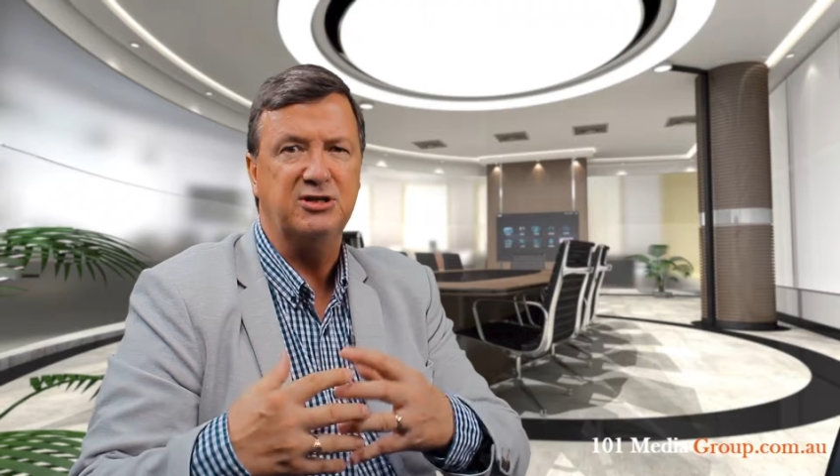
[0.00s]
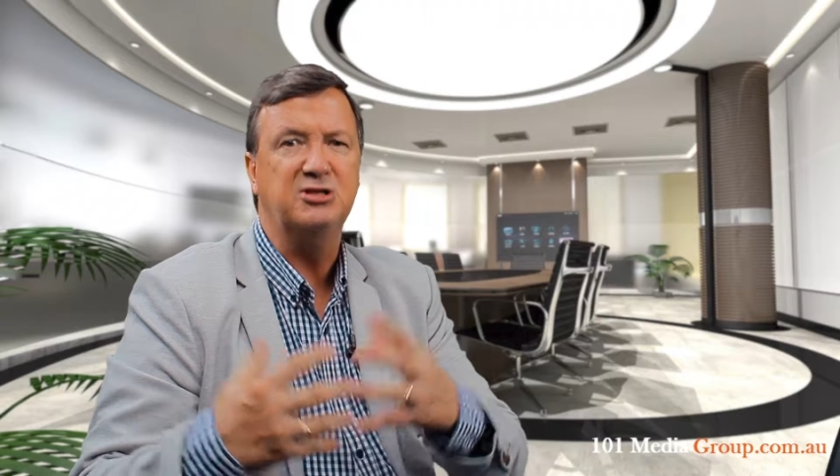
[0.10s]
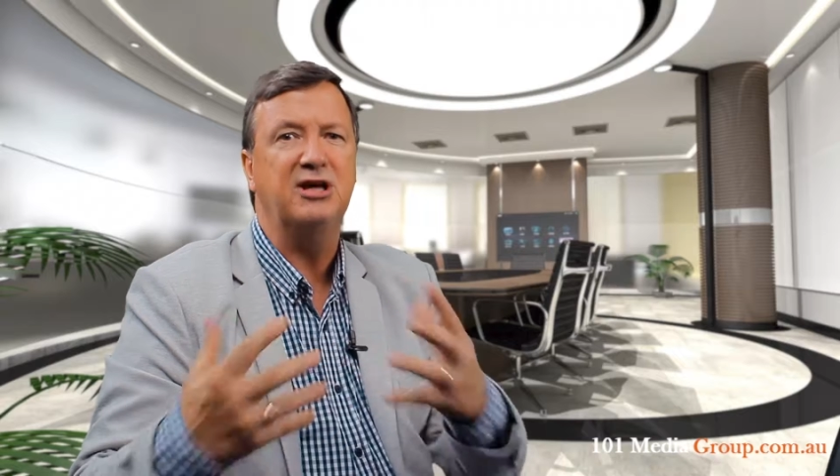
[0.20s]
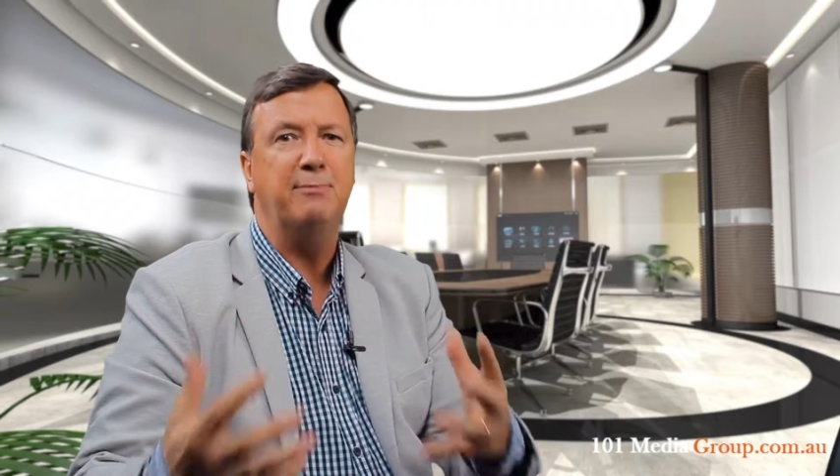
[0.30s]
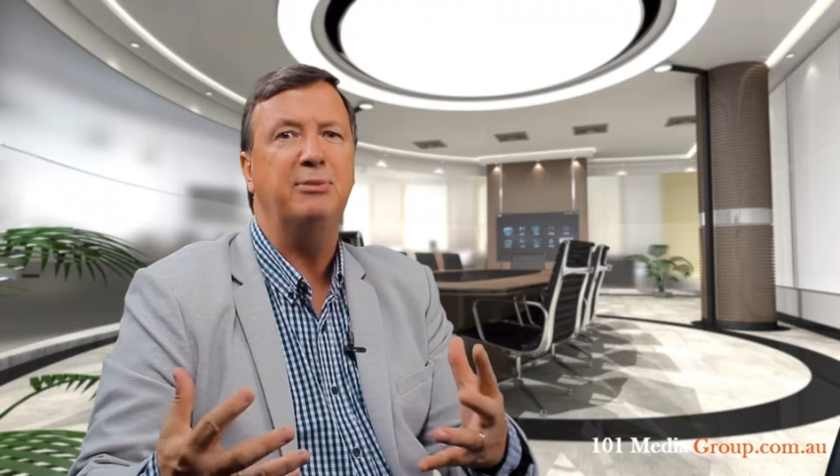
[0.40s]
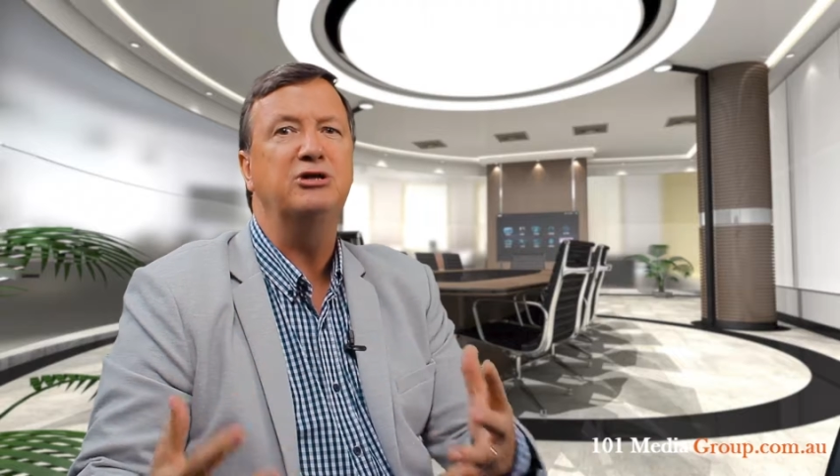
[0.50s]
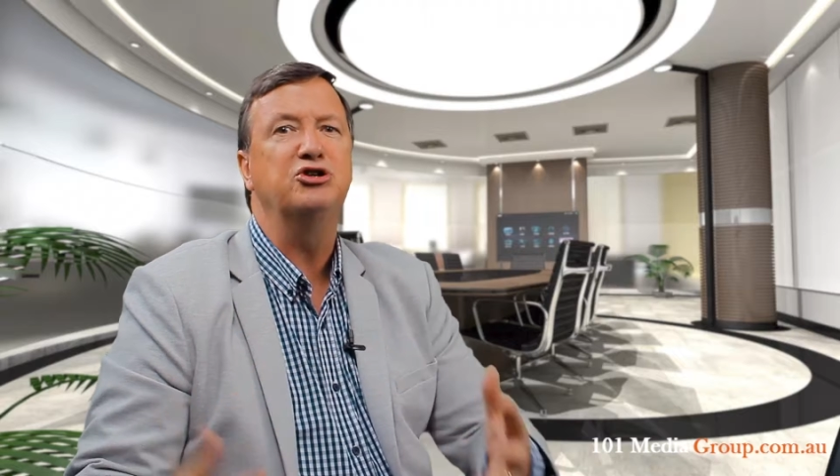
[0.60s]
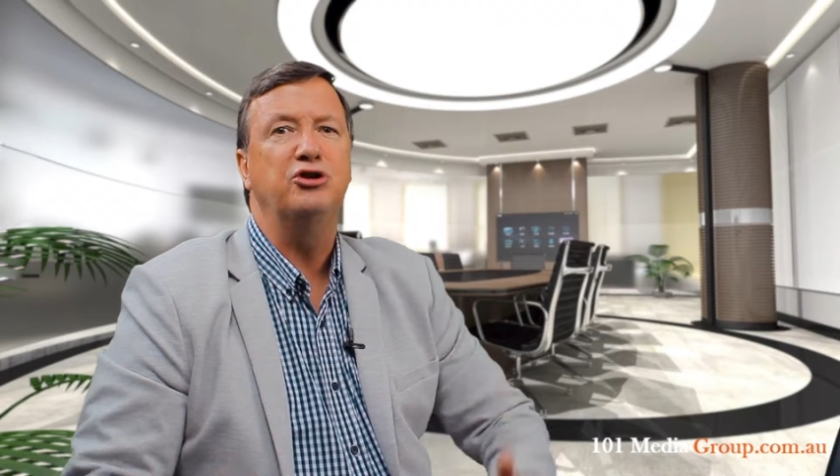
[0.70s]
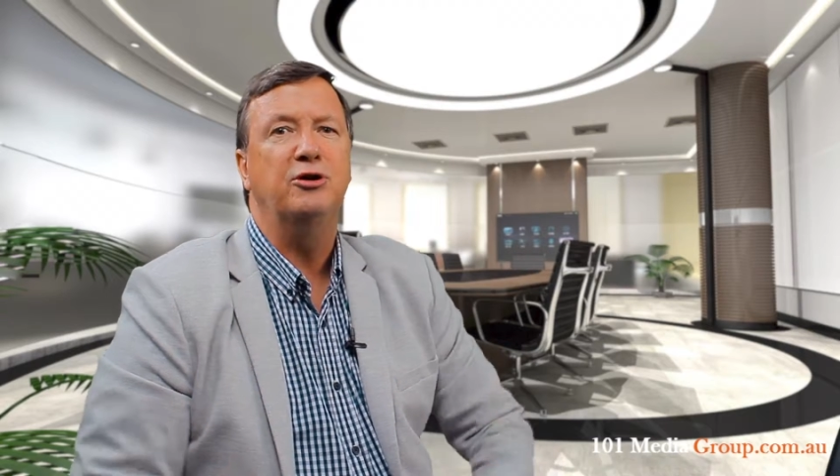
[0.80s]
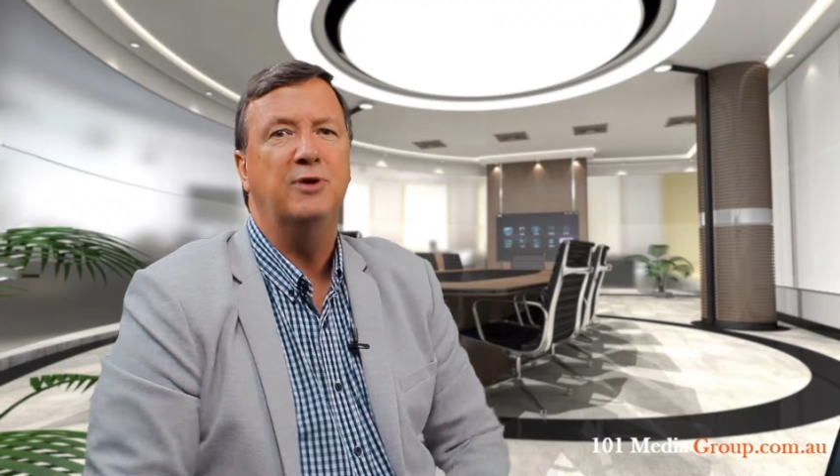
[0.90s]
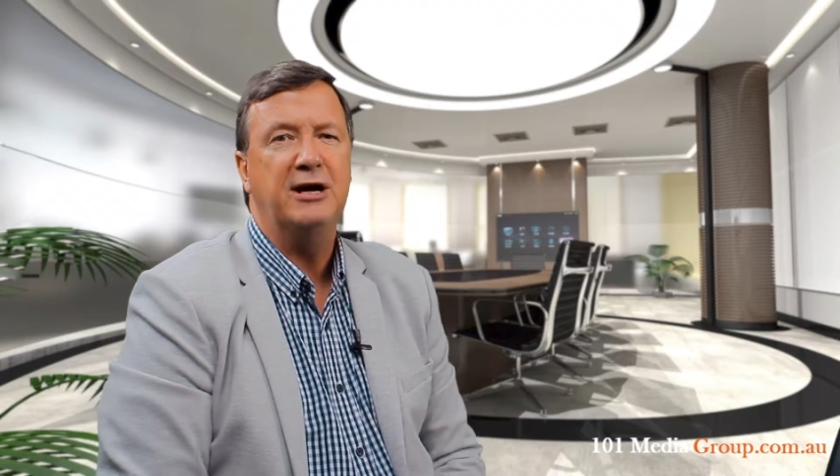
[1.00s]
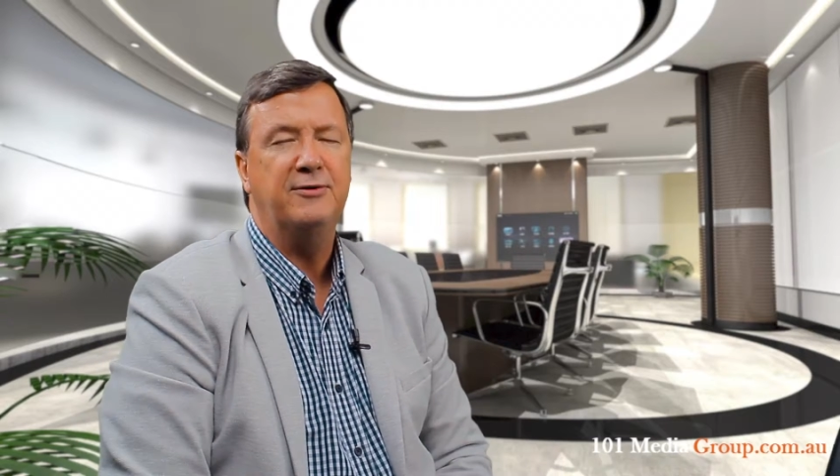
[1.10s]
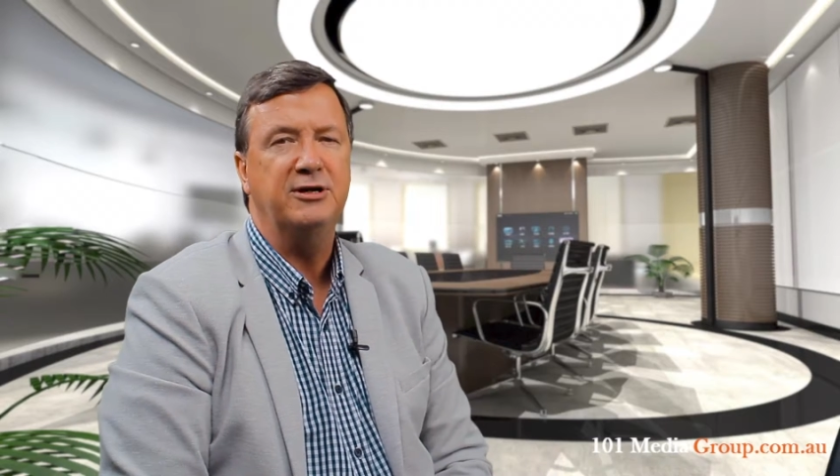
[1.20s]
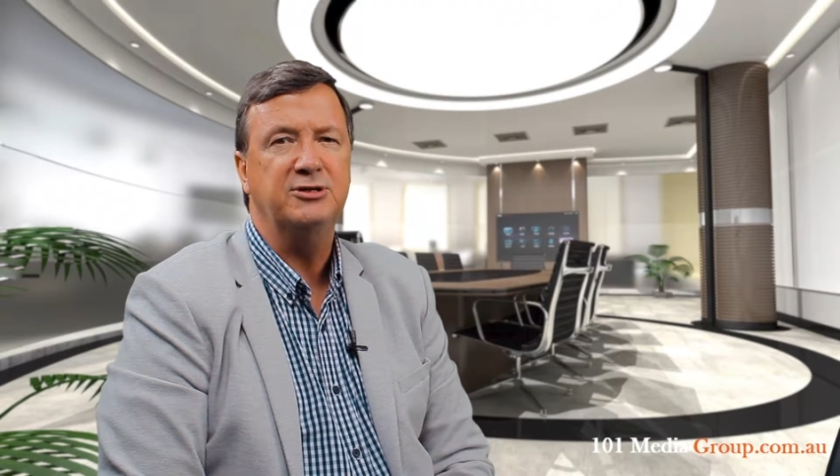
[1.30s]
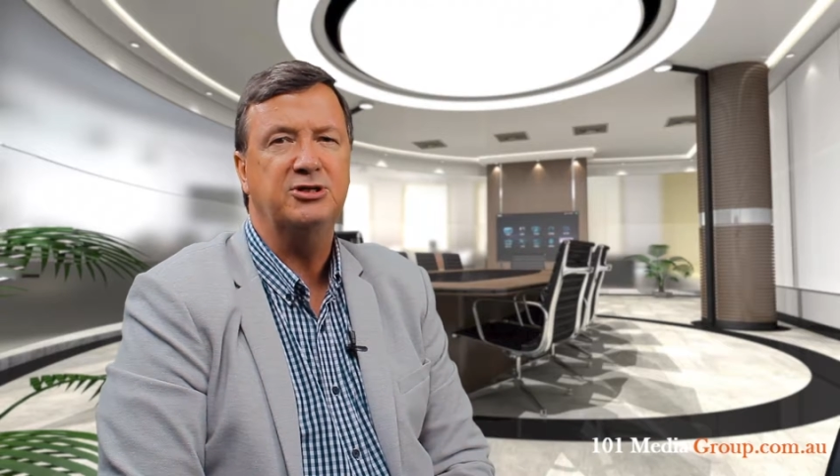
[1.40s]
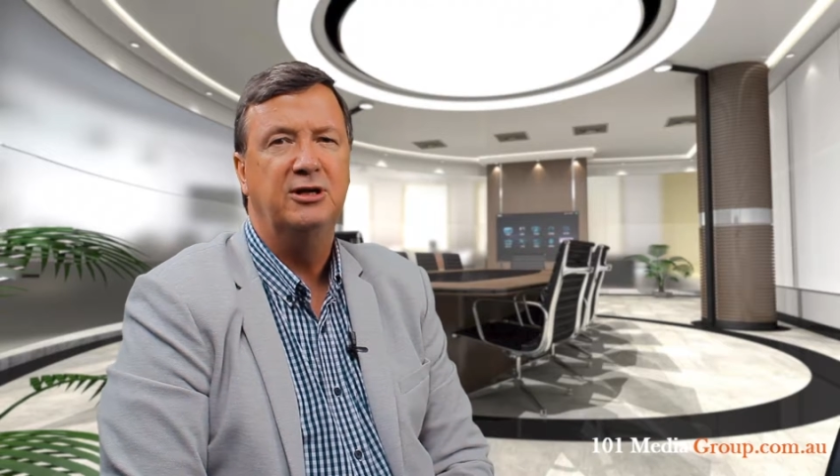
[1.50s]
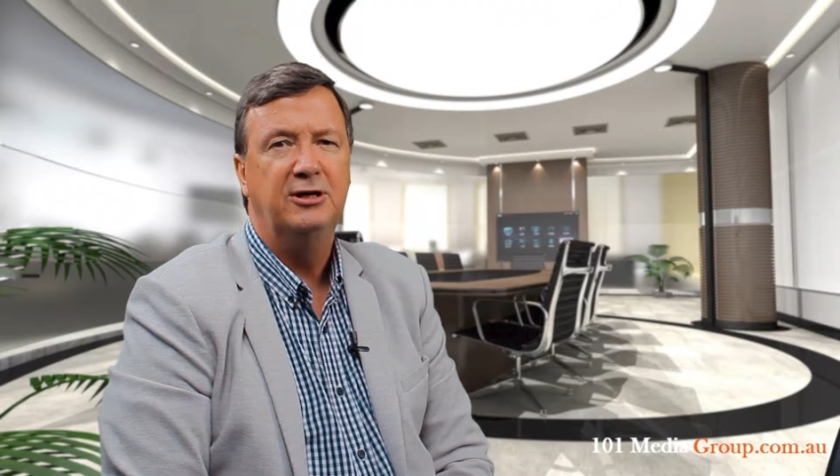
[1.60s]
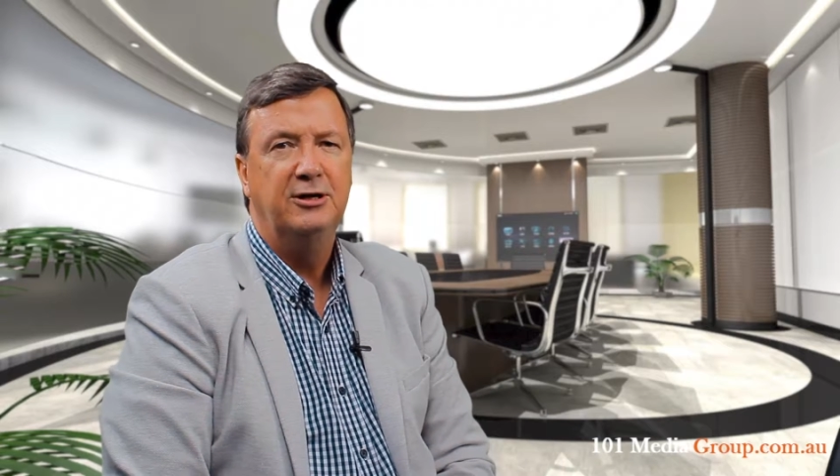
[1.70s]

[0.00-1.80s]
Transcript: to step into new areas.